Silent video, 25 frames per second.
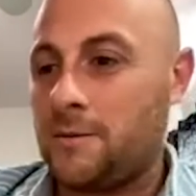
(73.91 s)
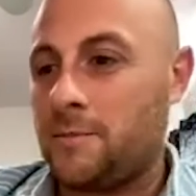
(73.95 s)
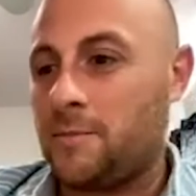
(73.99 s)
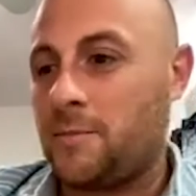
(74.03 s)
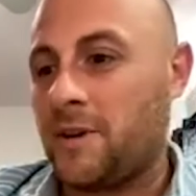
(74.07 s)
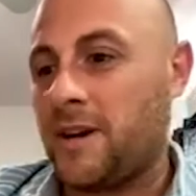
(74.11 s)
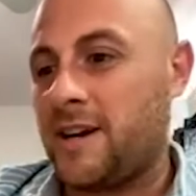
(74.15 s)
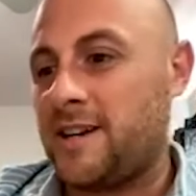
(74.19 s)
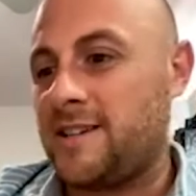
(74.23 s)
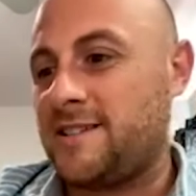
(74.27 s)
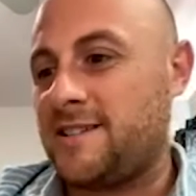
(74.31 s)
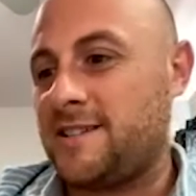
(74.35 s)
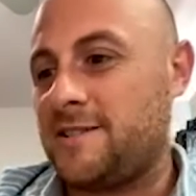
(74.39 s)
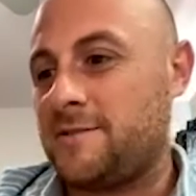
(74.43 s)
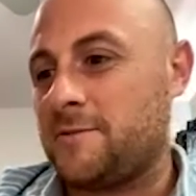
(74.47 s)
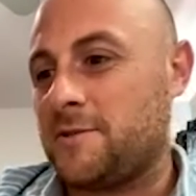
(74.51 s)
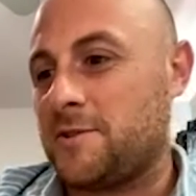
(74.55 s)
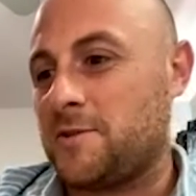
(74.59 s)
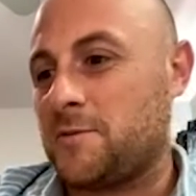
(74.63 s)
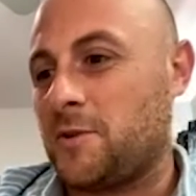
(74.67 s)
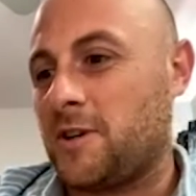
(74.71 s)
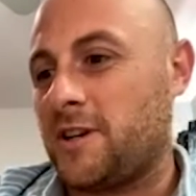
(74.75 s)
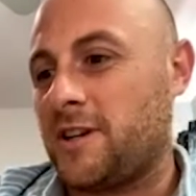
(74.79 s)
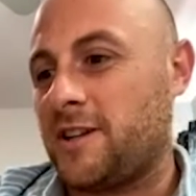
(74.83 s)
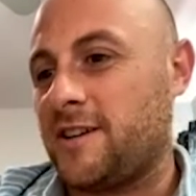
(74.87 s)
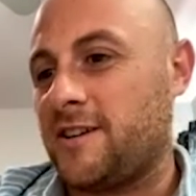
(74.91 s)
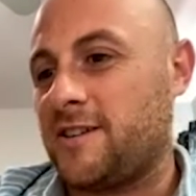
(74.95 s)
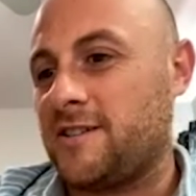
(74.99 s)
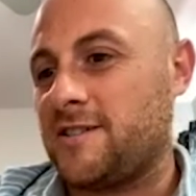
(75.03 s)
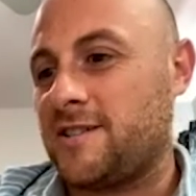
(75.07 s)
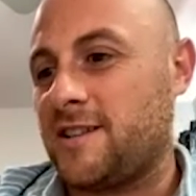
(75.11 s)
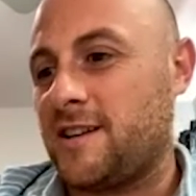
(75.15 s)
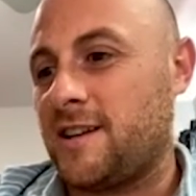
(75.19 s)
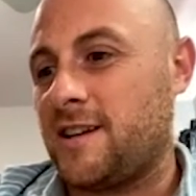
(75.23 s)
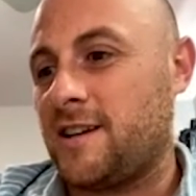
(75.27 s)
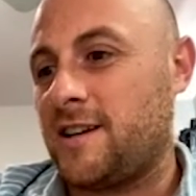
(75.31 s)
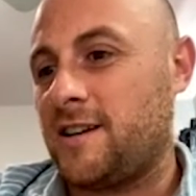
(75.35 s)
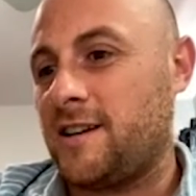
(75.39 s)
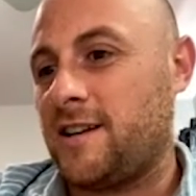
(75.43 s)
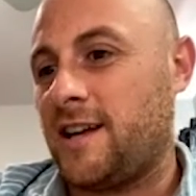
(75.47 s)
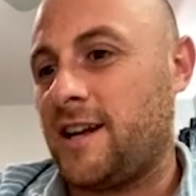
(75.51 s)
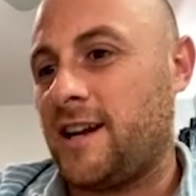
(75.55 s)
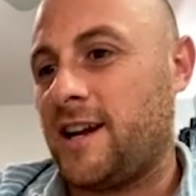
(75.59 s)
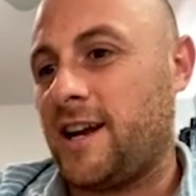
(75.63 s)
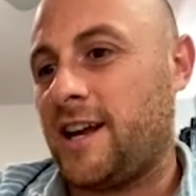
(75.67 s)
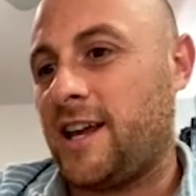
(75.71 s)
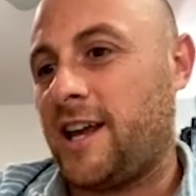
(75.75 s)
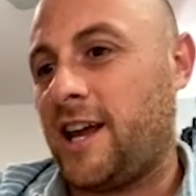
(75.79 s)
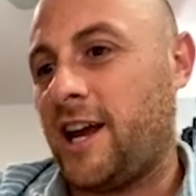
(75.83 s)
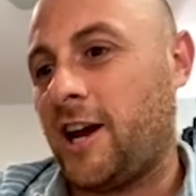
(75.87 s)
Bryson was one of those that
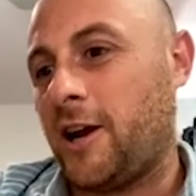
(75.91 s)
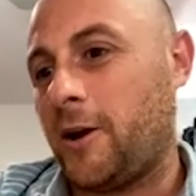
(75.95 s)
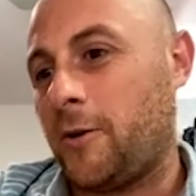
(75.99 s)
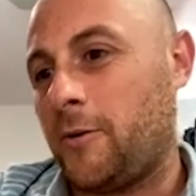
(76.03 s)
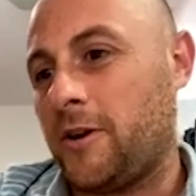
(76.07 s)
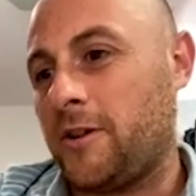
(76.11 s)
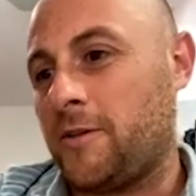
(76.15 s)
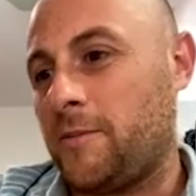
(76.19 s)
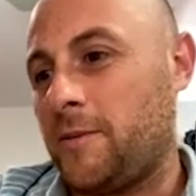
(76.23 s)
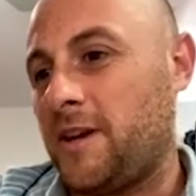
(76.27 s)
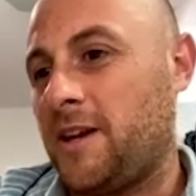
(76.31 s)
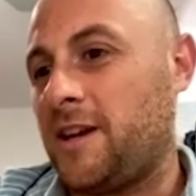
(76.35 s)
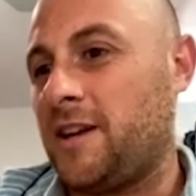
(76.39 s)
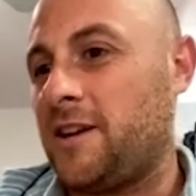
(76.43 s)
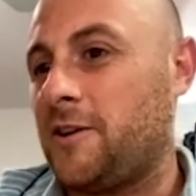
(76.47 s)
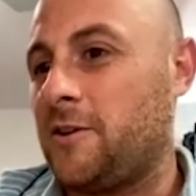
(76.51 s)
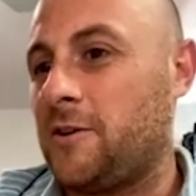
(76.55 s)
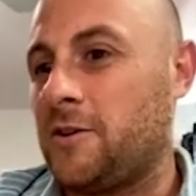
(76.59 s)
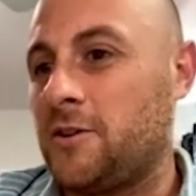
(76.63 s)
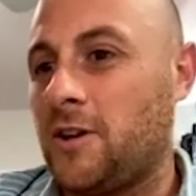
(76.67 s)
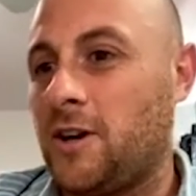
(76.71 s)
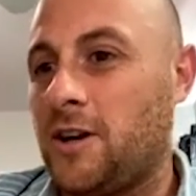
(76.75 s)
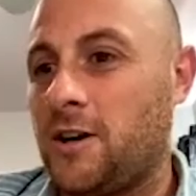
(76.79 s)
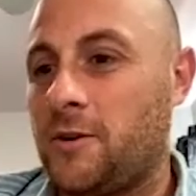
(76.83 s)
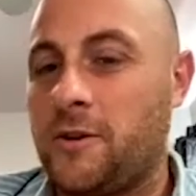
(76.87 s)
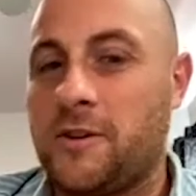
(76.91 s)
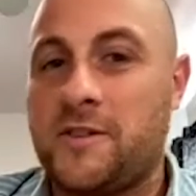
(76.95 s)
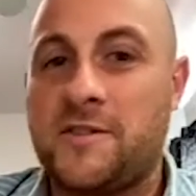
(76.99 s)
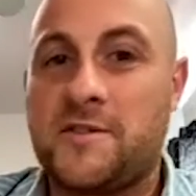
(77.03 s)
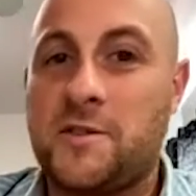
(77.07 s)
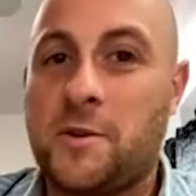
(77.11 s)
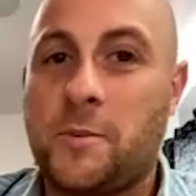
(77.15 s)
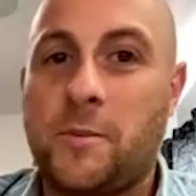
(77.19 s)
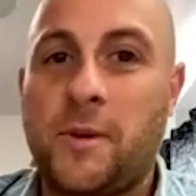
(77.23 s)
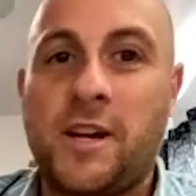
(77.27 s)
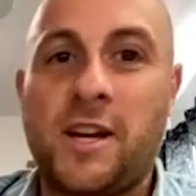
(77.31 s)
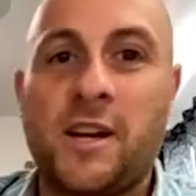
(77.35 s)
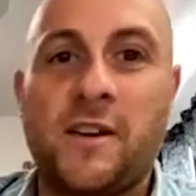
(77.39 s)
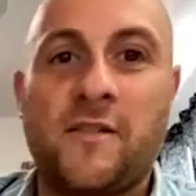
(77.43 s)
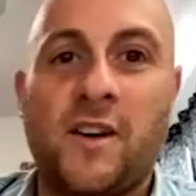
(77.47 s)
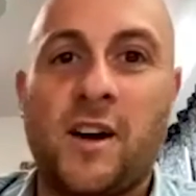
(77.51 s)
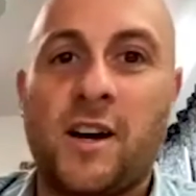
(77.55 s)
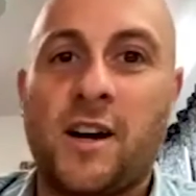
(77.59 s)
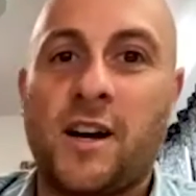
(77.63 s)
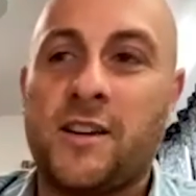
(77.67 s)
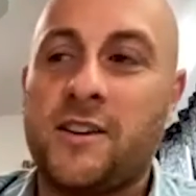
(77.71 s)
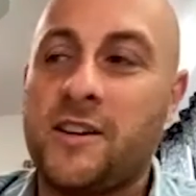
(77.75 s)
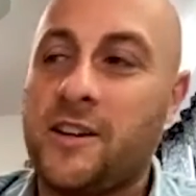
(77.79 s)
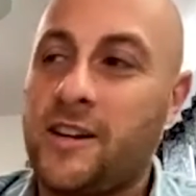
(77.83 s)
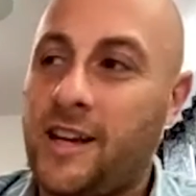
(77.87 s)
I carry with me, along with so many of our
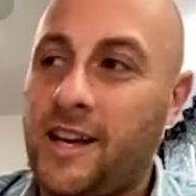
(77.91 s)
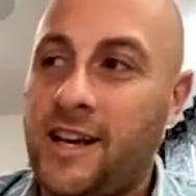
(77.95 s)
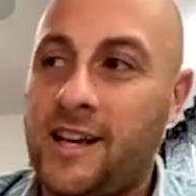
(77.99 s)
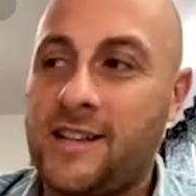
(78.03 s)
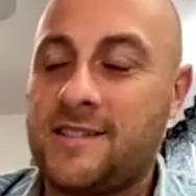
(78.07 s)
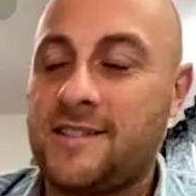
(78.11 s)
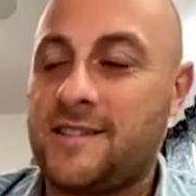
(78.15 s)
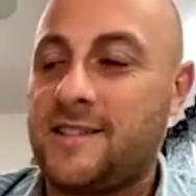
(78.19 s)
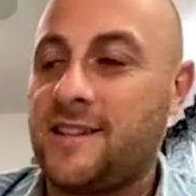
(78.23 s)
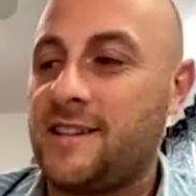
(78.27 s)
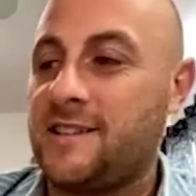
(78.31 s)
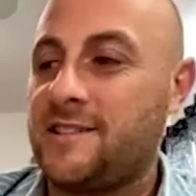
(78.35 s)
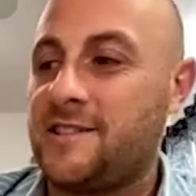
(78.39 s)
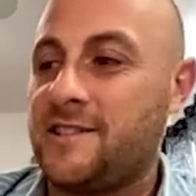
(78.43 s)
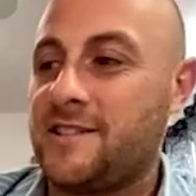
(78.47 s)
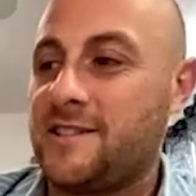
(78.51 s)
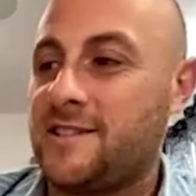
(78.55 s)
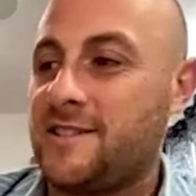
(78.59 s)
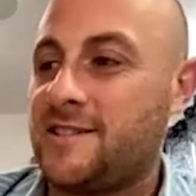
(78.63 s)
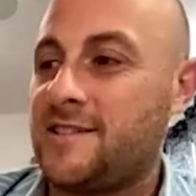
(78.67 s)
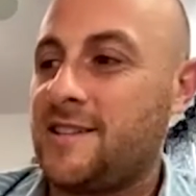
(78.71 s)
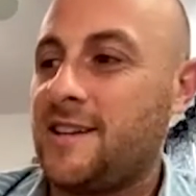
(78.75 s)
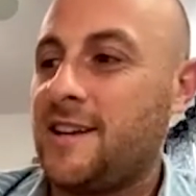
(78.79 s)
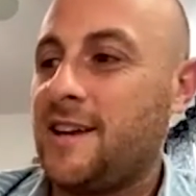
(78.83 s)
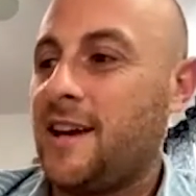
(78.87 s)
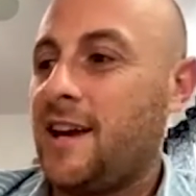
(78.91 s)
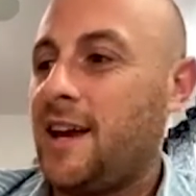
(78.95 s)
other kids that just